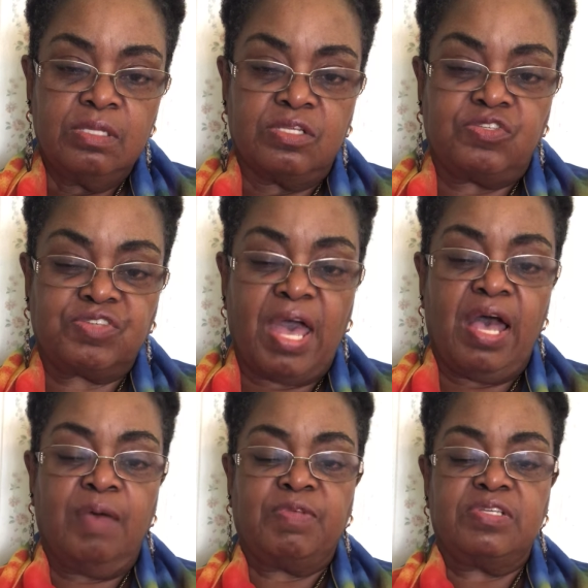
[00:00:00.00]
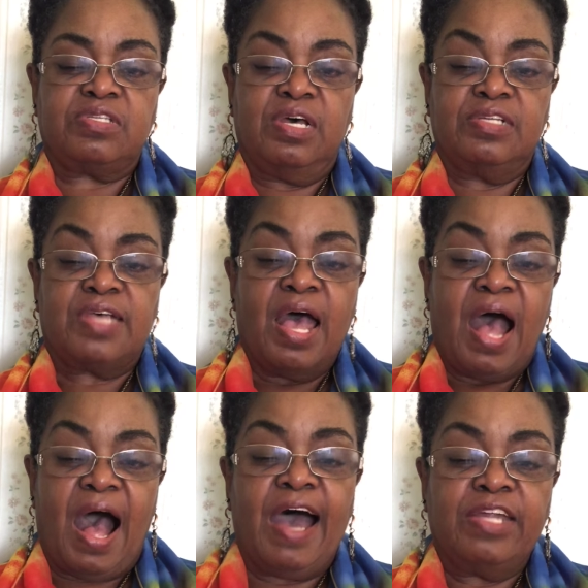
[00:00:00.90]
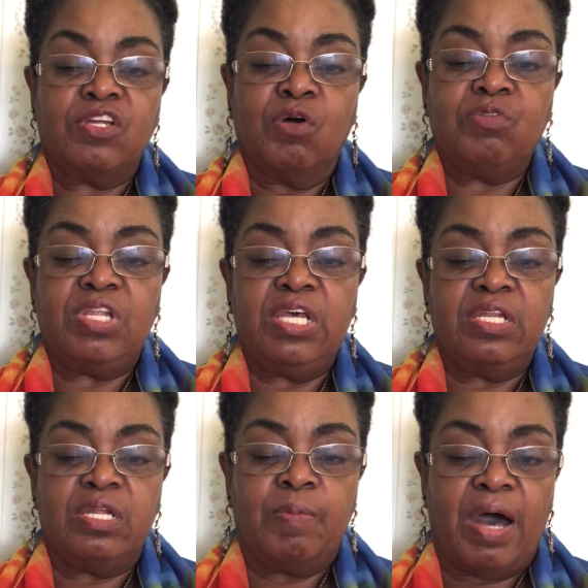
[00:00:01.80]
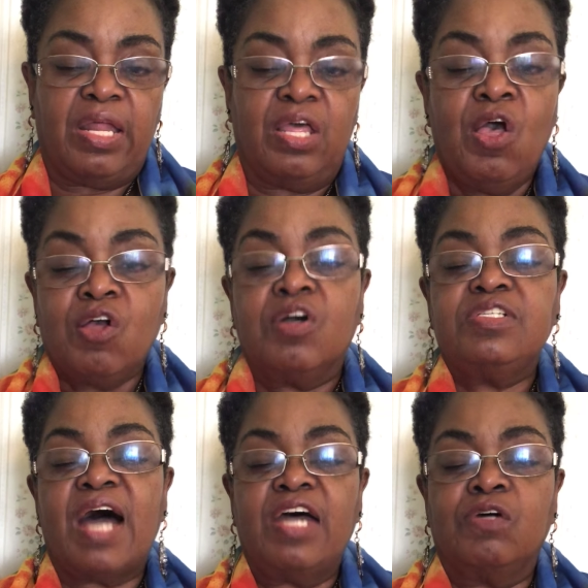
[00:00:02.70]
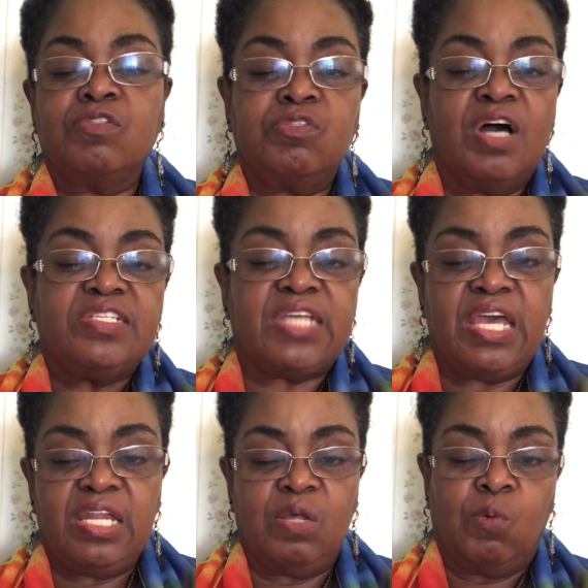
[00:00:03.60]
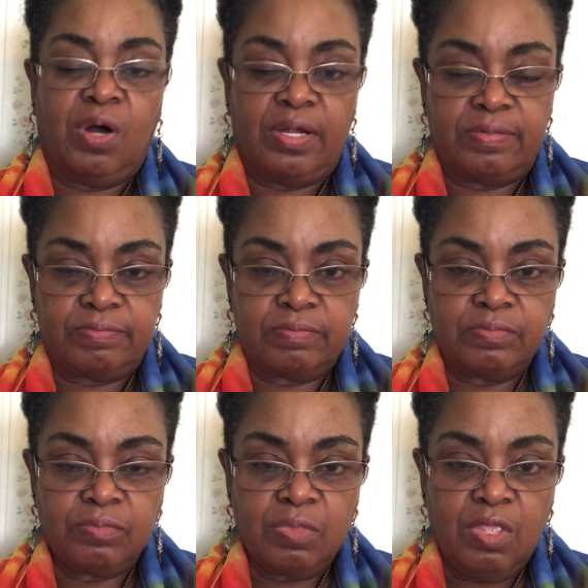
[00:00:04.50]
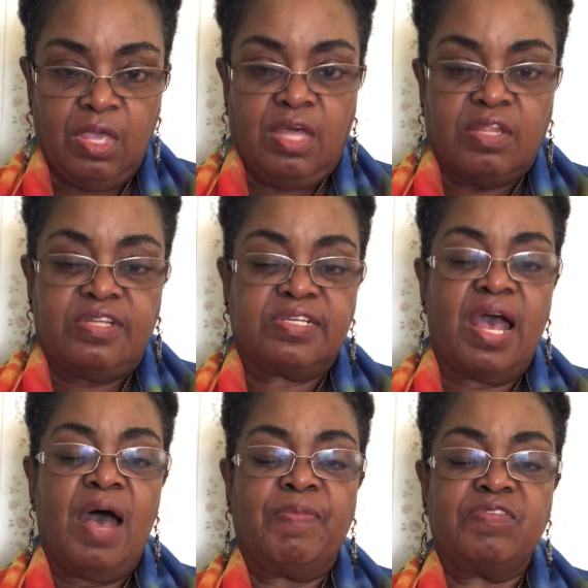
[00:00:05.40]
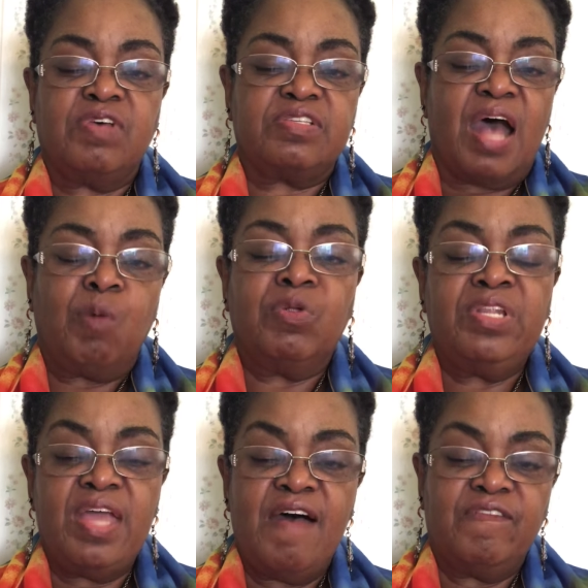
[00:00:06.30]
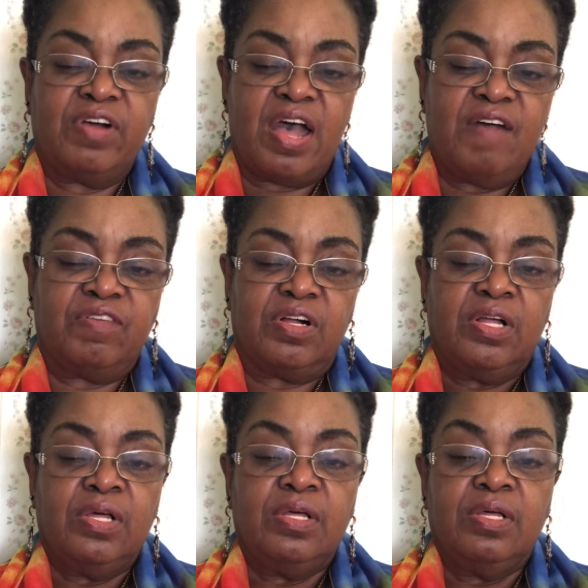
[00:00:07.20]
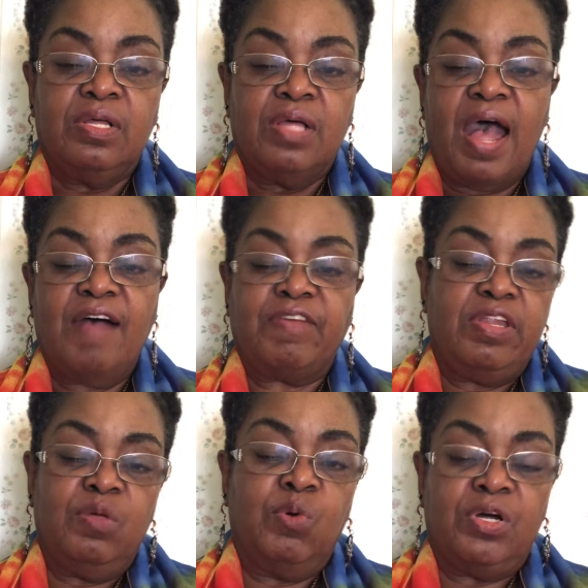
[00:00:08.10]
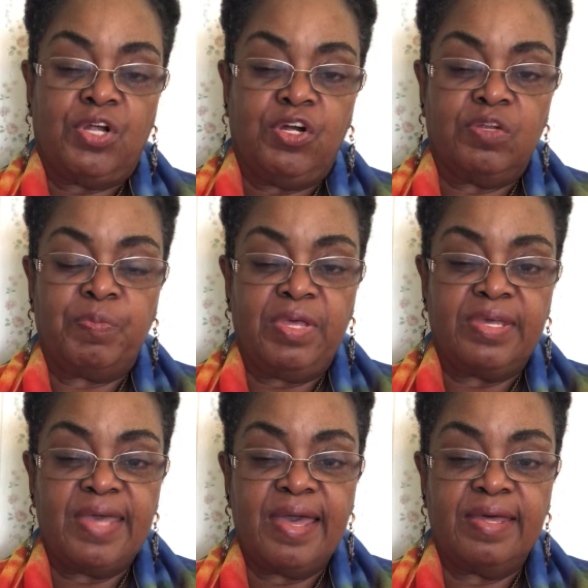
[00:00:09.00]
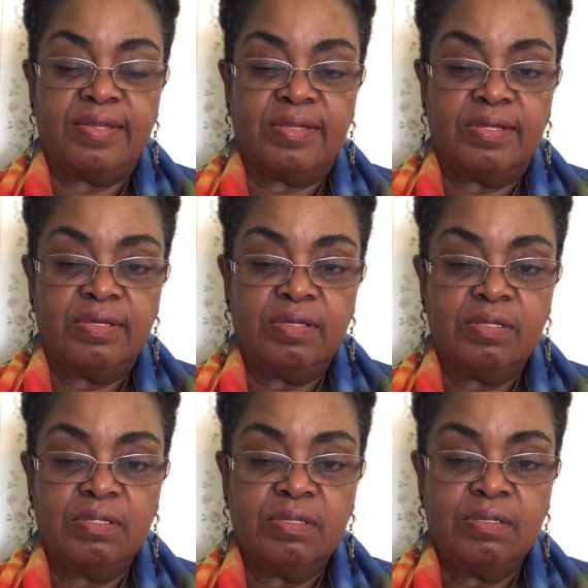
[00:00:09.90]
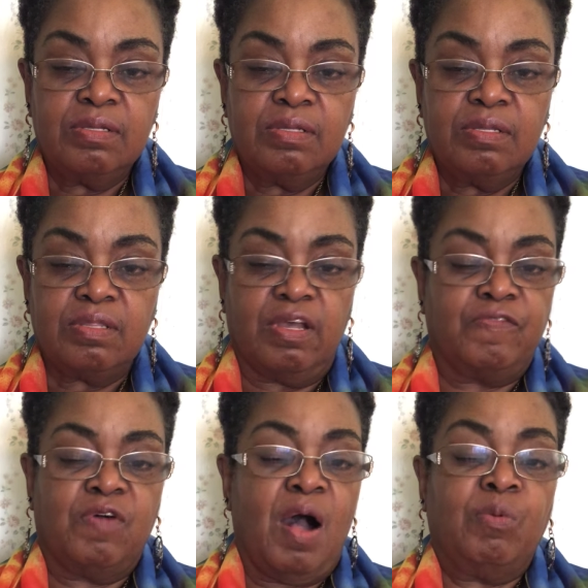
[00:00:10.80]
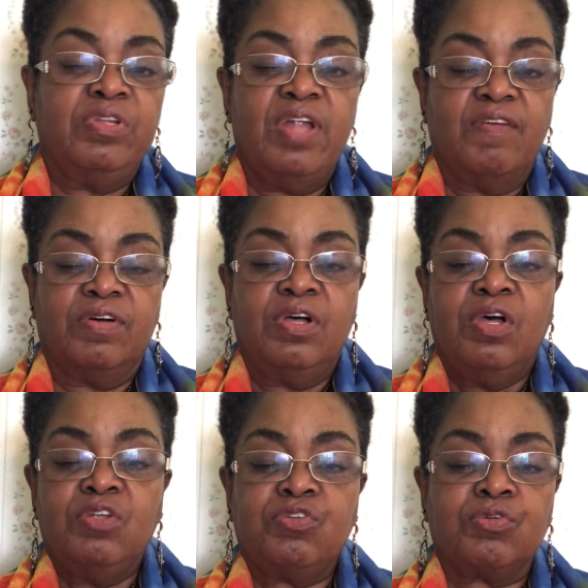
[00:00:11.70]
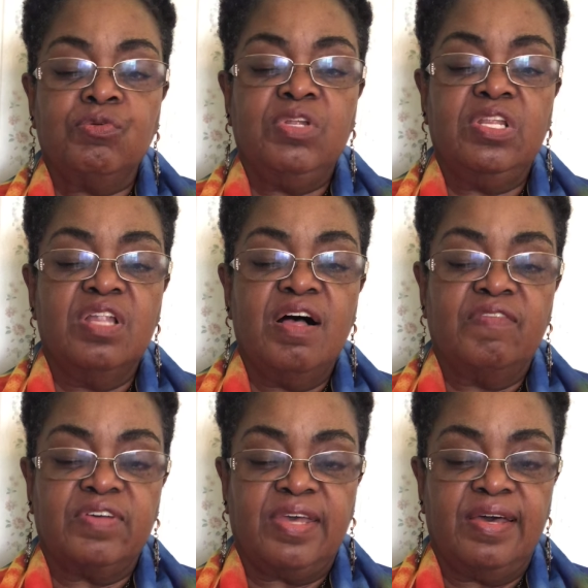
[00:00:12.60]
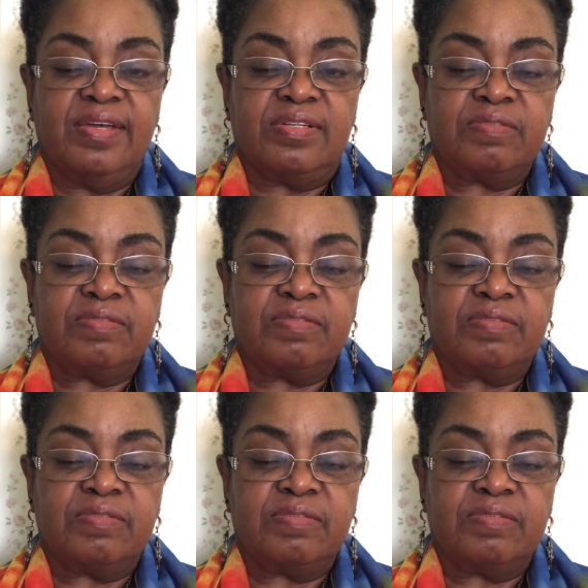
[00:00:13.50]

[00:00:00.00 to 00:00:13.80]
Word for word: the scab that says, I don't need anybody because I don't trust anyone. The scab that says, I will never, ever have anyone hurt me again. Therefore, I will never truly love again.